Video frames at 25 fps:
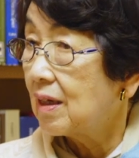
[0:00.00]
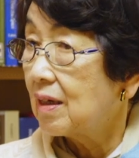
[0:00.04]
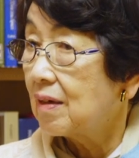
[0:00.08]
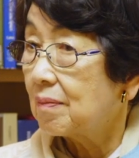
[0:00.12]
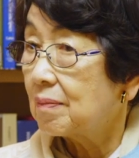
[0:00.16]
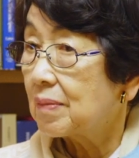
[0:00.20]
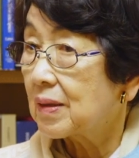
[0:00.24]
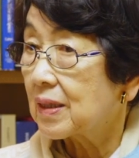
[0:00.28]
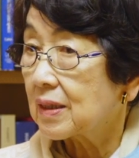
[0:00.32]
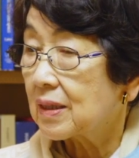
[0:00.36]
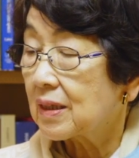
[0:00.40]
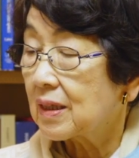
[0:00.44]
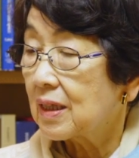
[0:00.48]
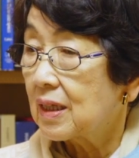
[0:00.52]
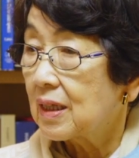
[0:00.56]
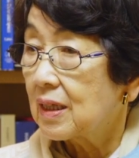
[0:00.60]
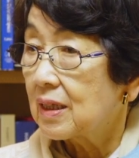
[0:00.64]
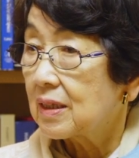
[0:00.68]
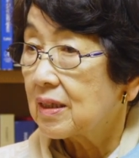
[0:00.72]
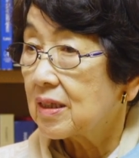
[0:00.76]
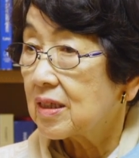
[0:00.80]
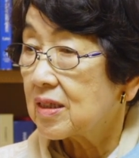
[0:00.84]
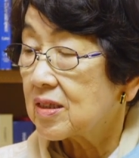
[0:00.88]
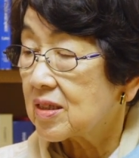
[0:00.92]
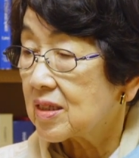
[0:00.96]
But
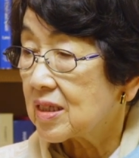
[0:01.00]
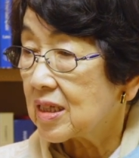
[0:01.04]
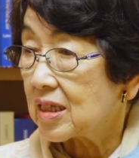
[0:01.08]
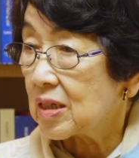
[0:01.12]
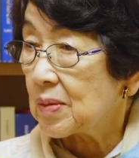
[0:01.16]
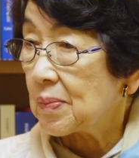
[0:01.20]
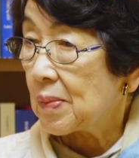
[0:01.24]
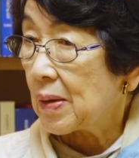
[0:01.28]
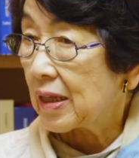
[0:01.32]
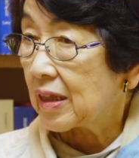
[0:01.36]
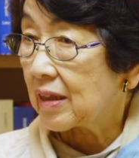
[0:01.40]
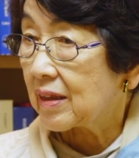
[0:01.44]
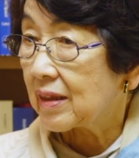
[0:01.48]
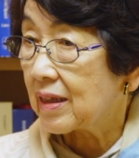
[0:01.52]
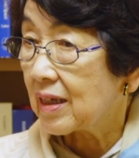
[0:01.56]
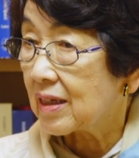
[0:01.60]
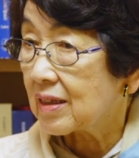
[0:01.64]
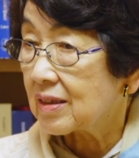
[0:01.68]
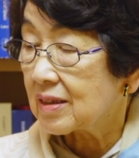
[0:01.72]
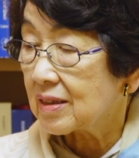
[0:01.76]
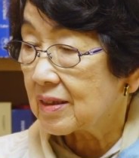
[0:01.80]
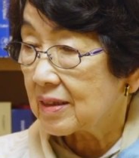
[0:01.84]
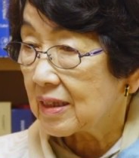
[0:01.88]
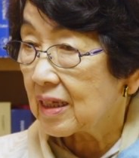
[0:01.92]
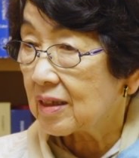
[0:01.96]
discernment
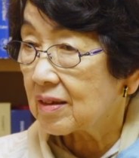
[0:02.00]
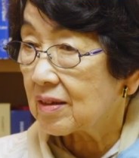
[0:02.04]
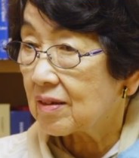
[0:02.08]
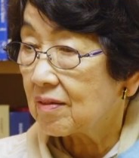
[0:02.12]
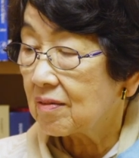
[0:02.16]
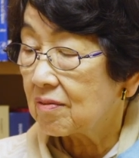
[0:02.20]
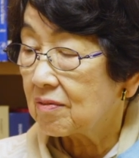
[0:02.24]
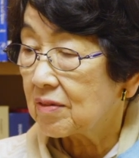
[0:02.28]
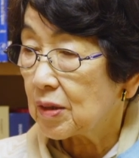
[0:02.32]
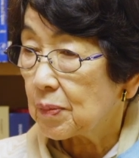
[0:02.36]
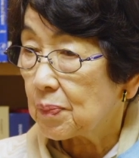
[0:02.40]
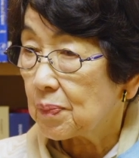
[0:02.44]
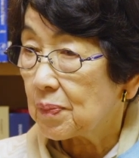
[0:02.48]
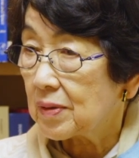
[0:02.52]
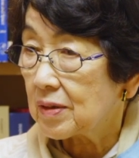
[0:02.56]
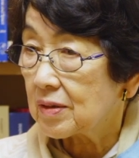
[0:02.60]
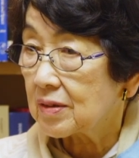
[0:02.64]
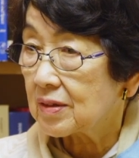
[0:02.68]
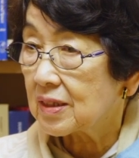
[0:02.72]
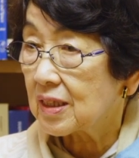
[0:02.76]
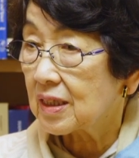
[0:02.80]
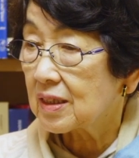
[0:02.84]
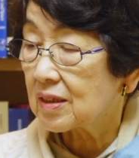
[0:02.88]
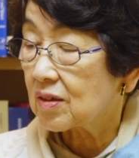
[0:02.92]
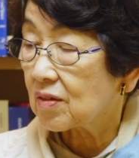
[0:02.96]
does not
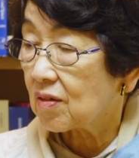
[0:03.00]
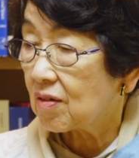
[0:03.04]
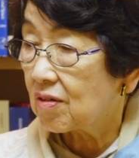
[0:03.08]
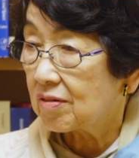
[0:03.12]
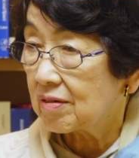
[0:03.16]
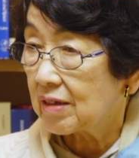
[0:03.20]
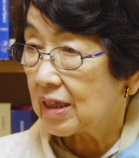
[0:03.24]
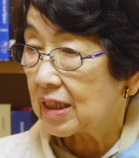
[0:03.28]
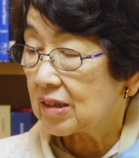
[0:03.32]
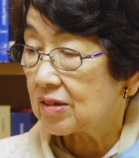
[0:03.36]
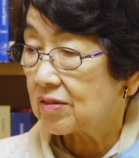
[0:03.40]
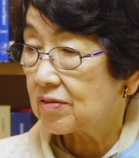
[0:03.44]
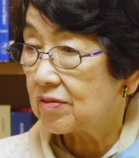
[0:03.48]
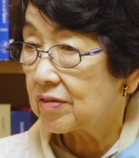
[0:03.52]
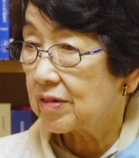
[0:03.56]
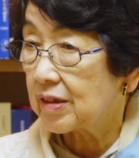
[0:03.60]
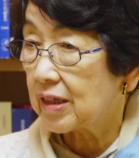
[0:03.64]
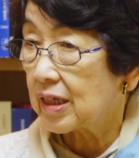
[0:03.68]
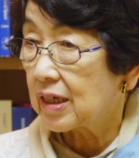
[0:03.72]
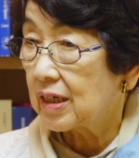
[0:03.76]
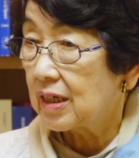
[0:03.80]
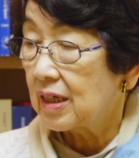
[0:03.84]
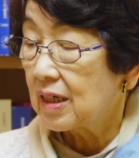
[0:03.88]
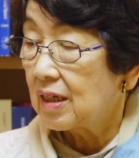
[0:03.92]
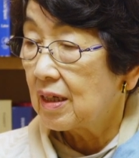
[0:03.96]
represent
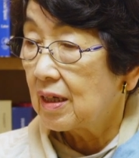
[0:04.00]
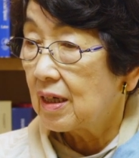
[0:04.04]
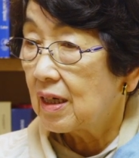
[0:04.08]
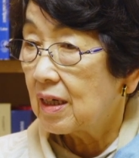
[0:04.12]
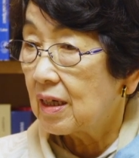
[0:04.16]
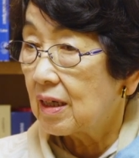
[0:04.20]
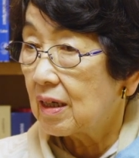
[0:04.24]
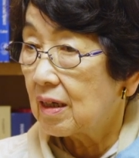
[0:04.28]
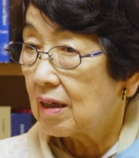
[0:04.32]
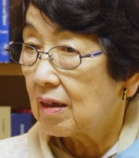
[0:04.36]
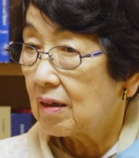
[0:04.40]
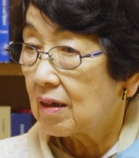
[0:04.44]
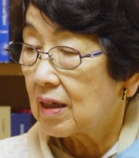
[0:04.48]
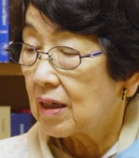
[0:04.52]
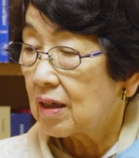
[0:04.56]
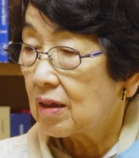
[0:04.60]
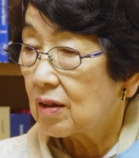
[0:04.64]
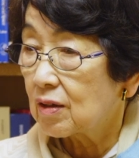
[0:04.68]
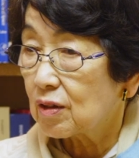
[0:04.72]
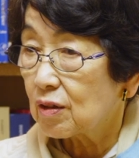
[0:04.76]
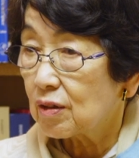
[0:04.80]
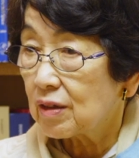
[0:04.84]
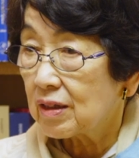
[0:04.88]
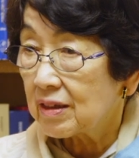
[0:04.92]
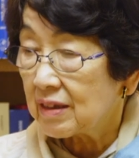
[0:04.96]
correctly,
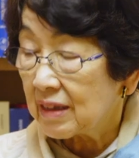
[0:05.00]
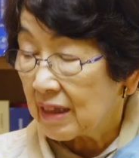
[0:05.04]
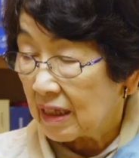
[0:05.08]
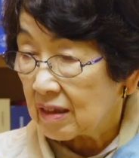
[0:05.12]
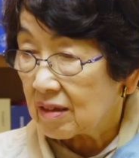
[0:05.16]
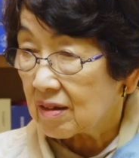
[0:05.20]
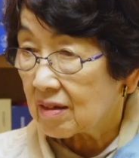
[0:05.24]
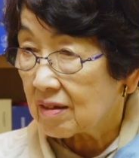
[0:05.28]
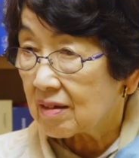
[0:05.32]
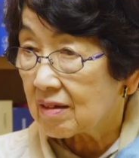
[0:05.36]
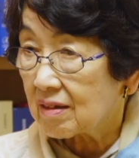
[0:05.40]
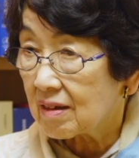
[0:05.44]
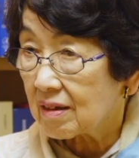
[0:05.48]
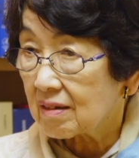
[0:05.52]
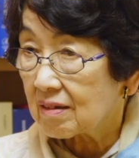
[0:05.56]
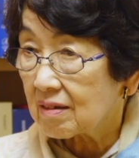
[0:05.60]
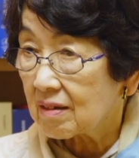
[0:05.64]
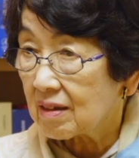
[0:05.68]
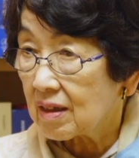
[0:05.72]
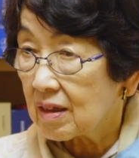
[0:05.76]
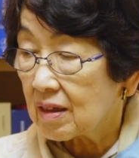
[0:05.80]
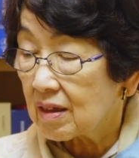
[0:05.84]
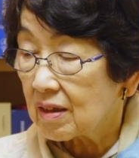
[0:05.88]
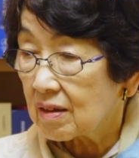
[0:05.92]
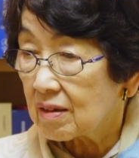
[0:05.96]
not the
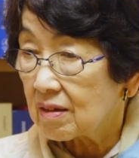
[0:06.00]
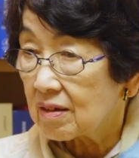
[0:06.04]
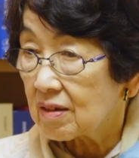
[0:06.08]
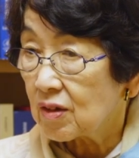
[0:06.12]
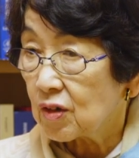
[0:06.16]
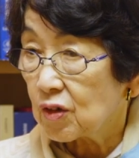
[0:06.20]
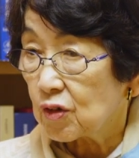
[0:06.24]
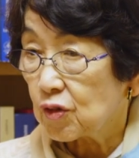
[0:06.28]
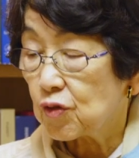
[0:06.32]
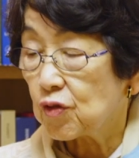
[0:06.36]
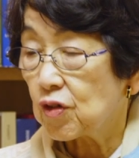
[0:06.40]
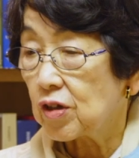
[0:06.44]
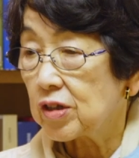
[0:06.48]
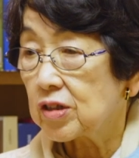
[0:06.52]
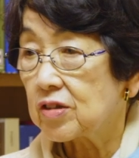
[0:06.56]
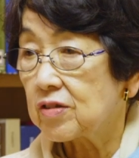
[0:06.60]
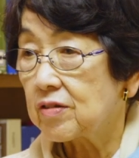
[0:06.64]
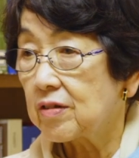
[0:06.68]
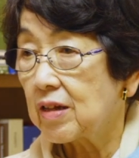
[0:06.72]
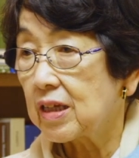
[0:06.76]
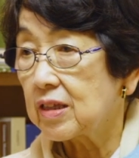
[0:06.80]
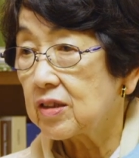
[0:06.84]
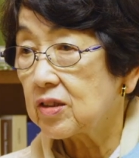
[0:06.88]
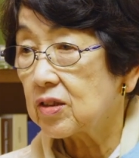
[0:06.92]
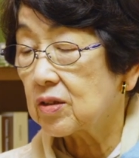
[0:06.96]

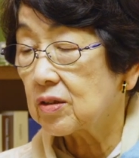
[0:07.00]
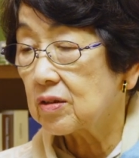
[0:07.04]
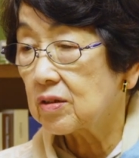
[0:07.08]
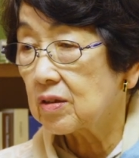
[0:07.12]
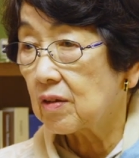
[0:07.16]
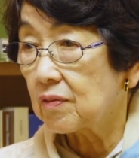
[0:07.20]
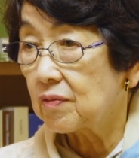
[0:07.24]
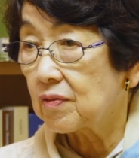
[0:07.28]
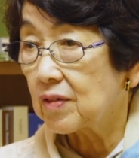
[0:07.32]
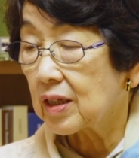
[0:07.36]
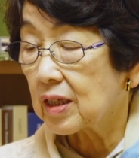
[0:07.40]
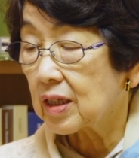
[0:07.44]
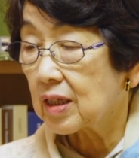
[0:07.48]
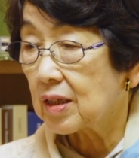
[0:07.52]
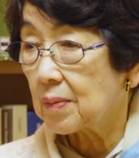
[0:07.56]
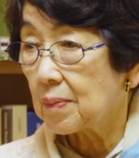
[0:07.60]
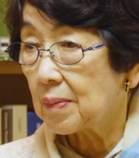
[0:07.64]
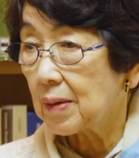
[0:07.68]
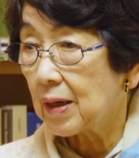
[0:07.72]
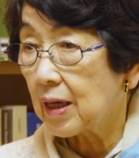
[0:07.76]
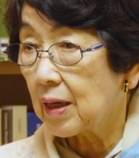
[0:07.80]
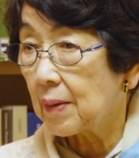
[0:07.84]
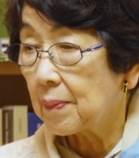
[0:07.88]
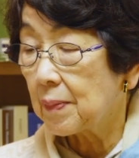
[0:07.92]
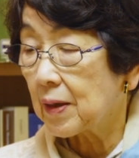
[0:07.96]
translation of
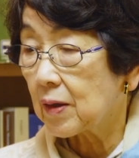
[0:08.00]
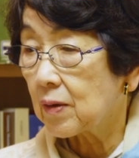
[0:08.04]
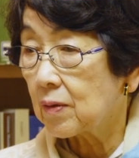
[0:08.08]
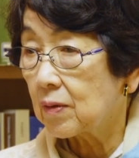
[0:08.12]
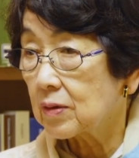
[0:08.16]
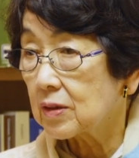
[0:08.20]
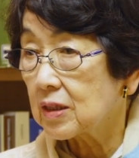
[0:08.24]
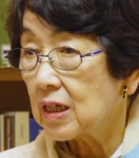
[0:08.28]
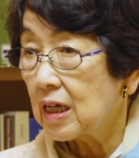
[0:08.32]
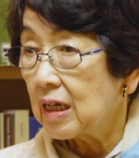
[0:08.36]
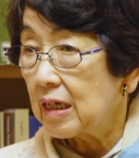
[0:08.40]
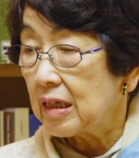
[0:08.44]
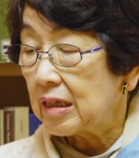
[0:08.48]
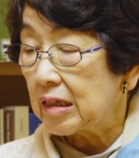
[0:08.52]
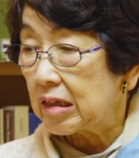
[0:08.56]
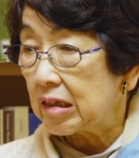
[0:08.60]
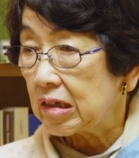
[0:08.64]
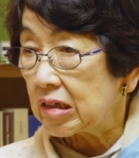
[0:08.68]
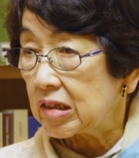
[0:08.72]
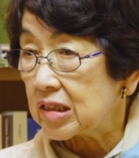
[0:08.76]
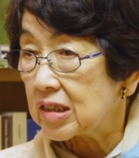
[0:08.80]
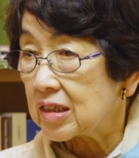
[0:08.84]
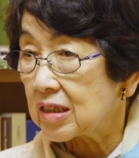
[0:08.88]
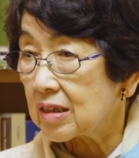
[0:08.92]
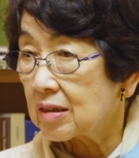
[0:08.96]
wakimae, because
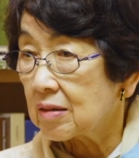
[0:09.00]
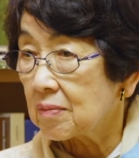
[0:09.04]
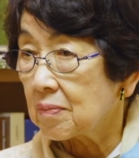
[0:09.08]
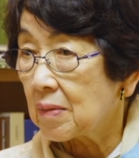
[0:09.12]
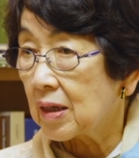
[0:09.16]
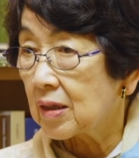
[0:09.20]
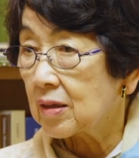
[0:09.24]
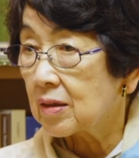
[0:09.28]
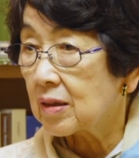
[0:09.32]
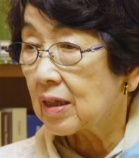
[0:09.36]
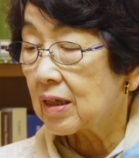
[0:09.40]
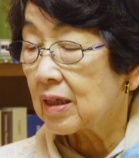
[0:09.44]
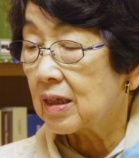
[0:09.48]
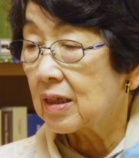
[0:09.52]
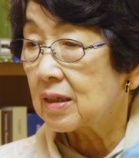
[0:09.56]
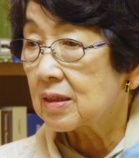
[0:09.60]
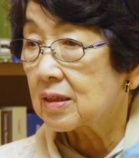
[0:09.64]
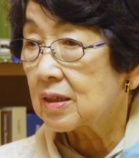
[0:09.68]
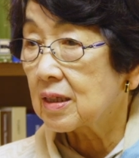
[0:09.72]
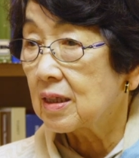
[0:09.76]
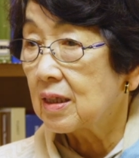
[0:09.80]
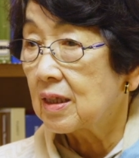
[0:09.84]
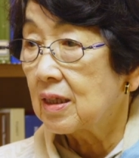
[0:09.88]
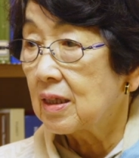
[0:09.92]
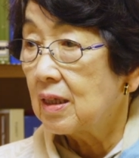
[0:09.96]
discernment is